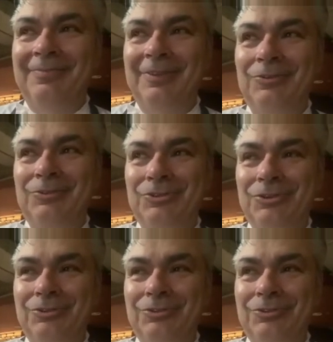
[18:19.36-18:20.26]

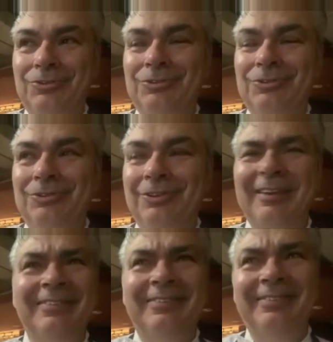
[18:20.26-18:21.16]
Jude,
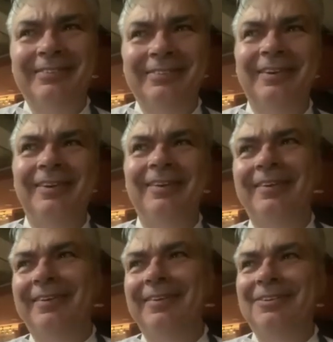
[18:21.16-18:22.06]

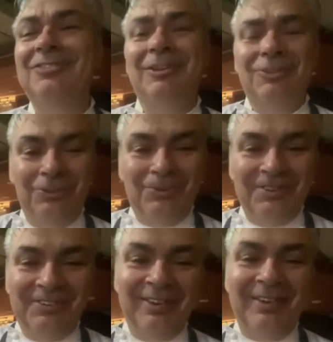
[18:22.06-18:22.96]
Sheldon
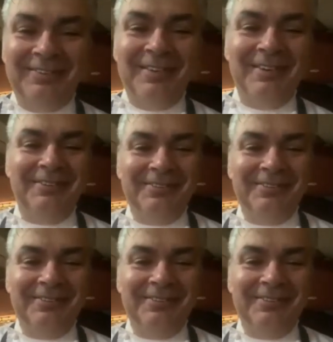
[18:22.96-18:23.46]
was here last night.